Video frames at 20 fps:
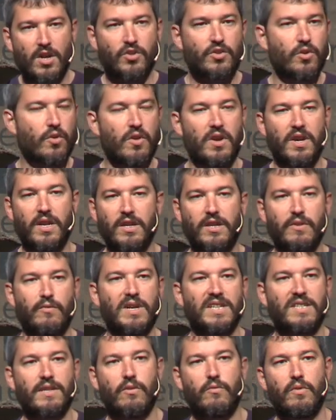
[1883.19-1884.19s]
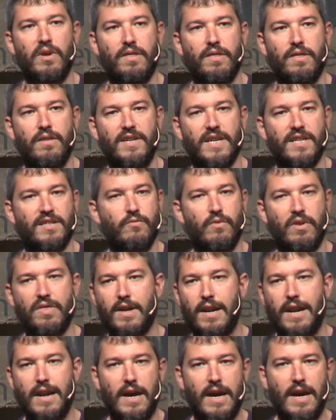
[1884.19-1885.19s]
So it was just
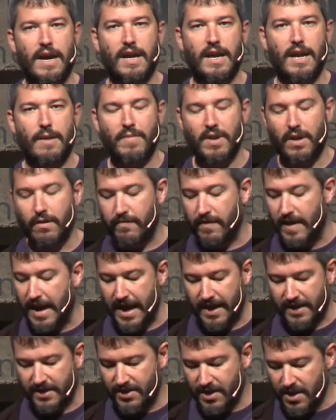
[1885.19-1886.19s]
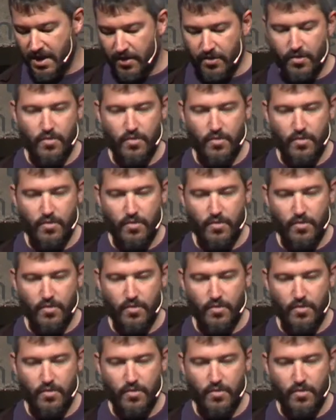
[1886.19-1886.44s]
with a couple of lines,